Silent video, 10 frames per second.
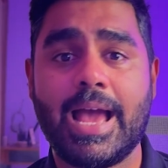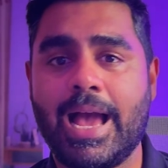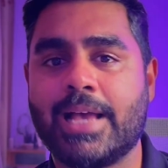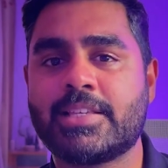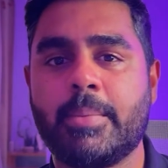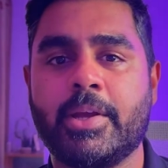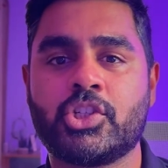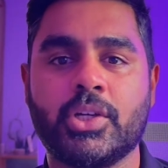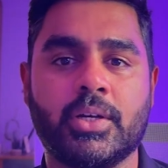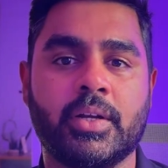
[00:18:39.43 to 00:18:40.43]
As I
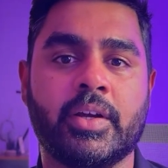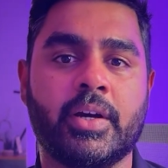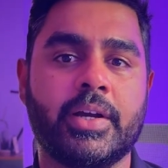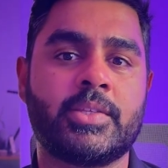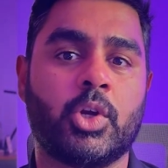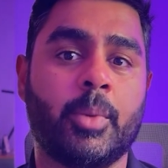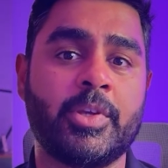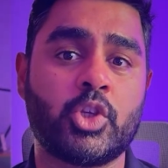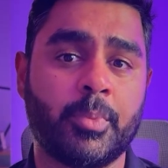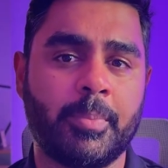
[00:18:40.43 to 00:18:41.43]
mentioned earlier, it's going to be
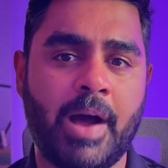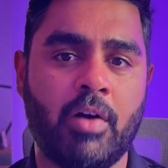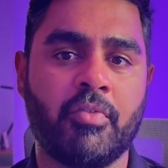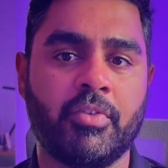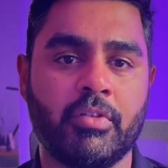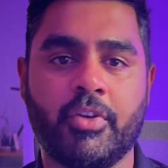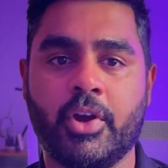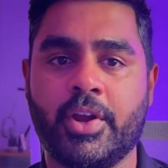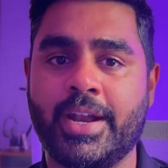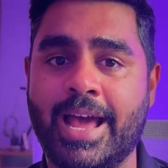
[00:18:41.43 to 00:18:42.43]
super powerful for
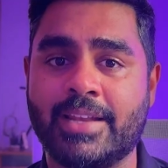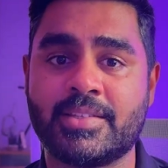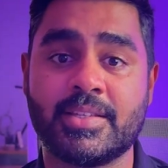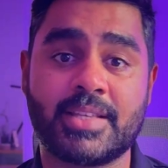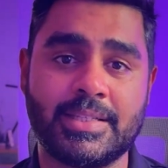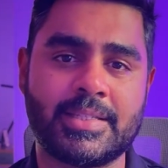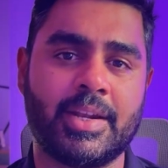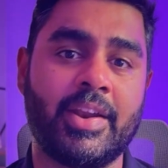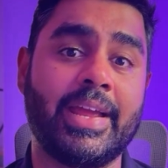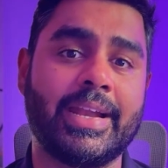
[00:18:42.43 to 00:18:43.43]
your analysis
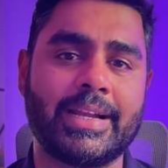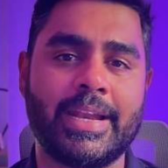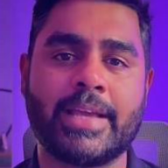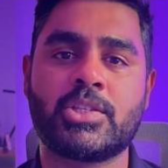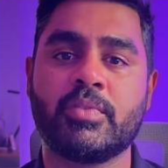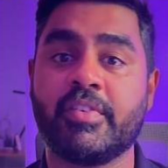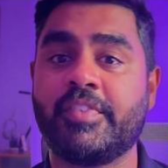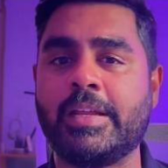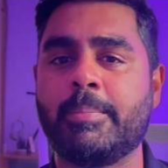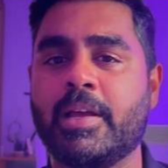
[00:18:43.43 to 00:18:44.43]
considering it connects to
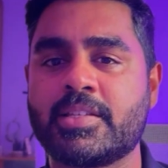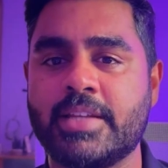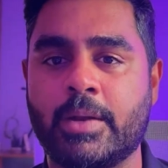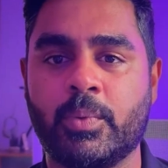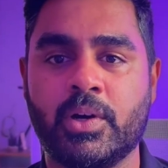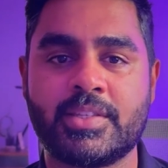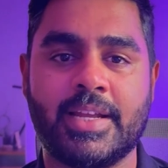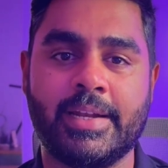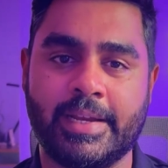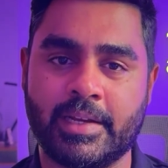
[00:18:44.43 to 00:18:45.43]
15 plus networks
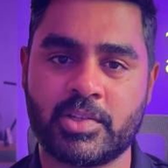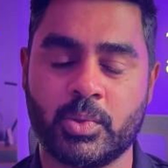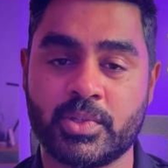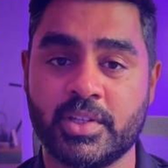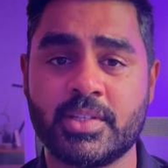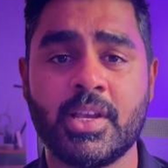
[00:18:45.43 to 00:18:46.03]
and data sources.